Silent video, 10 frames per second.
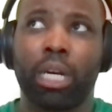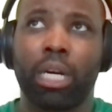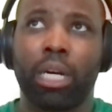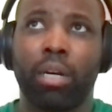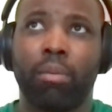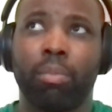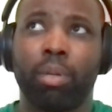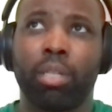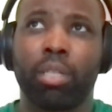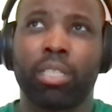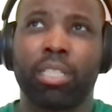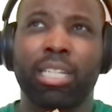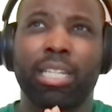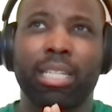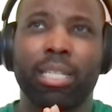uh,
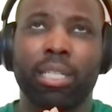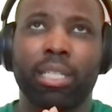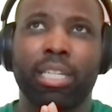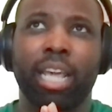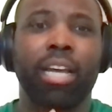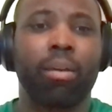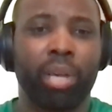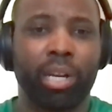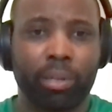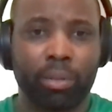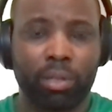st stay committed.